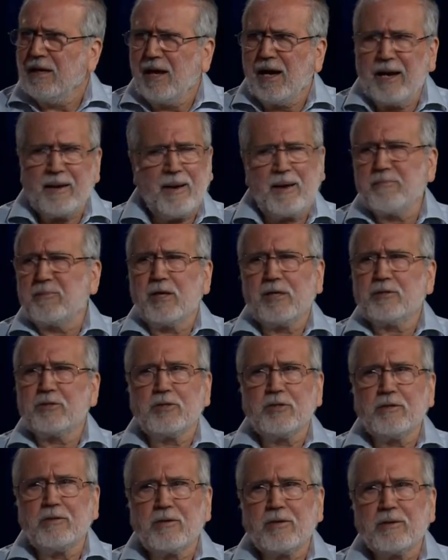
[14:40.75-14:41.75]
I'm not
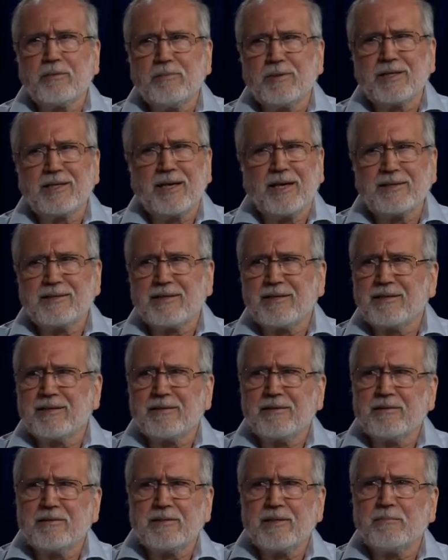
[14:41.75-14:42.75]
sure, but
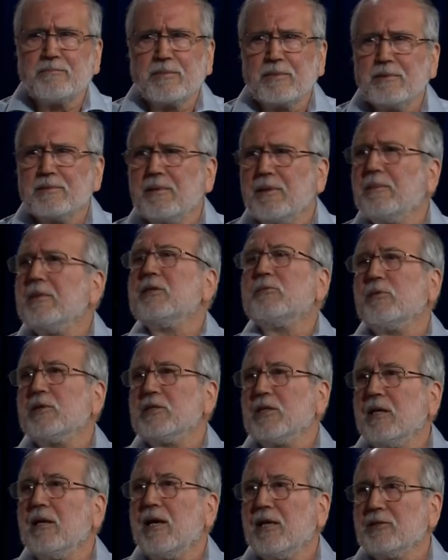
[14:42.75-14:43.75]
which was
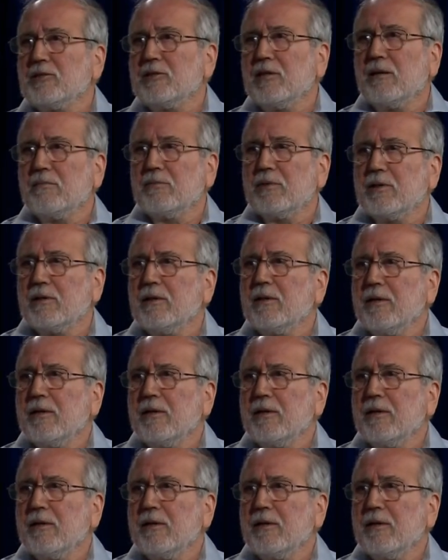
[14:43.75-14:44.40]
a large number. Yeah.